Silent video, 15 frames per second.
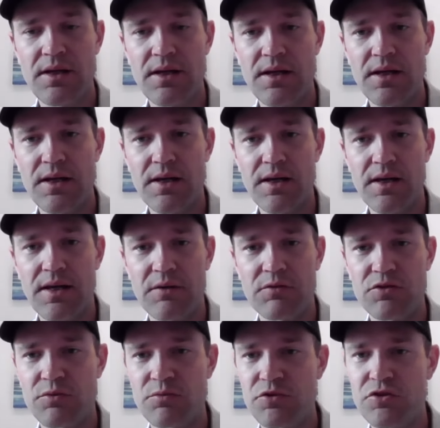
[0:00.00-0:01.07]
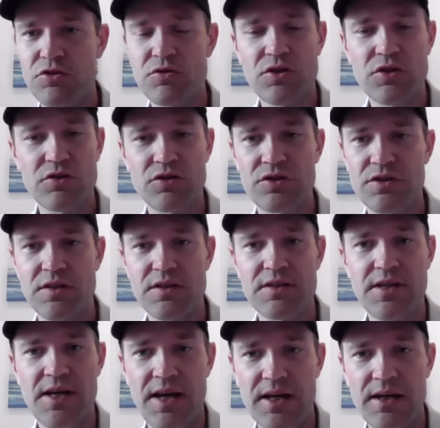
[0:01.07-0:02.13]
and, and, it was almost two years to the
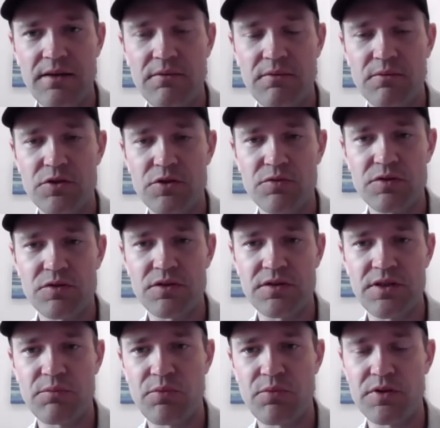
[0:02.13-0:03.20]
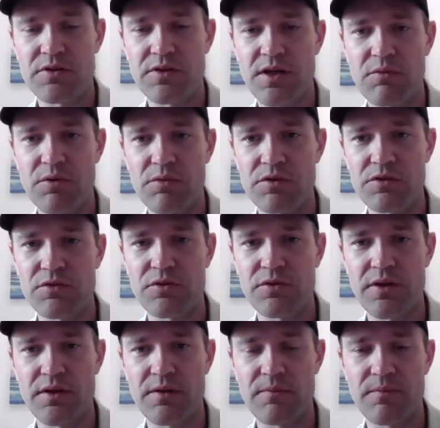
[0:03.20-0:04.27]
day, which was the same point in time where we
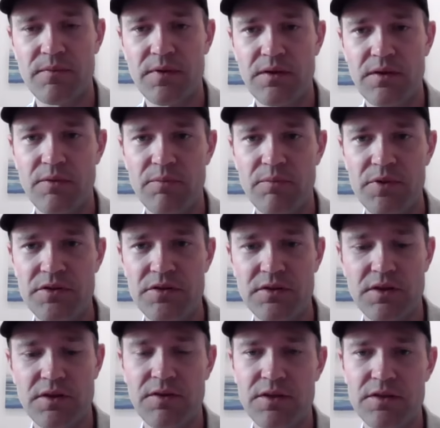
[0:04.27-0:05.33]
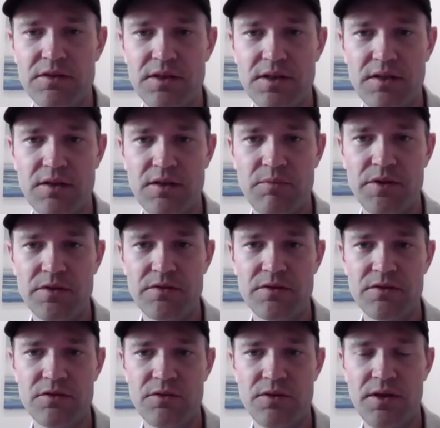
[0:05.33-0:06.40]
sold a you know pretty significant stake of the
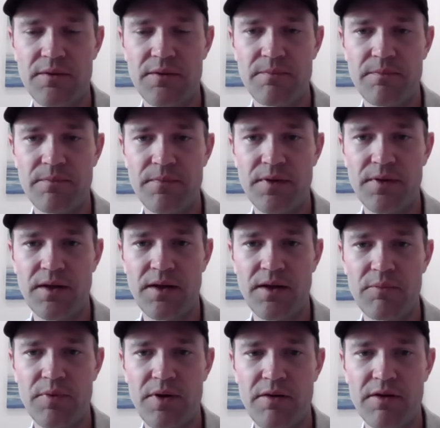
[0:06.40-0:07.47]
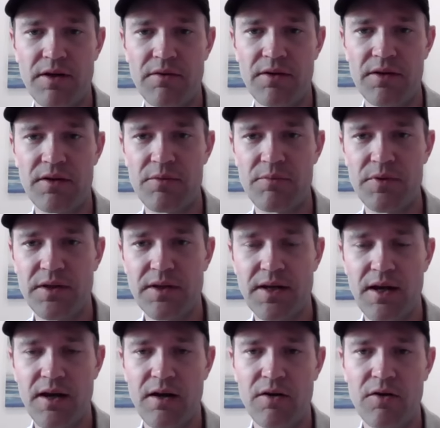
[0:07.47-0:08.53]
business to a, a private equity company in
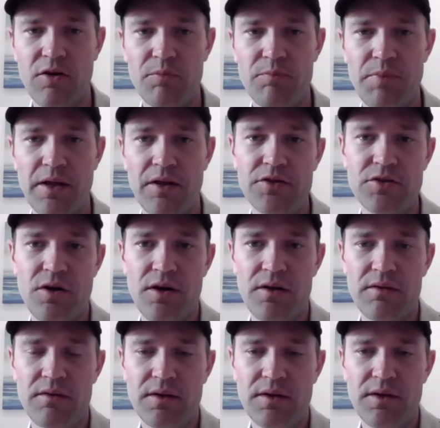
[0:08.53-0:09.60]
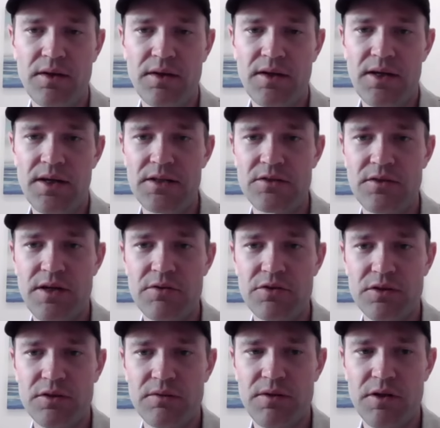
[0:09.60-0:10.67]
Canada called Peloton. And so that was
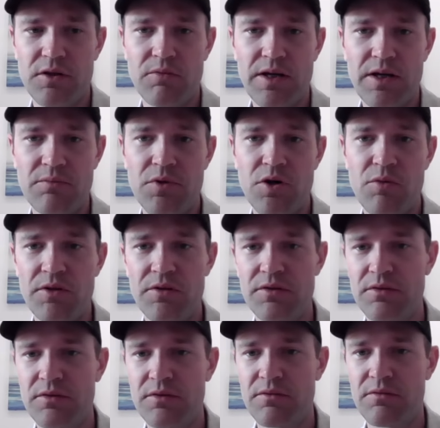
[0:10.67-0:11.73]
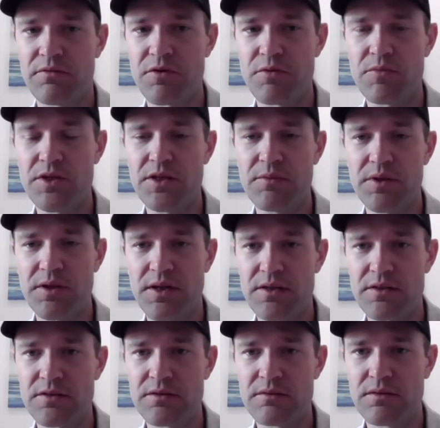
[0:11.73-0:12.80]
a, a great moment for me
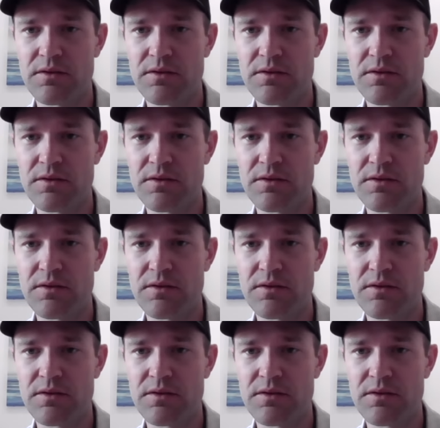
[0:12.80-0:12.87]
because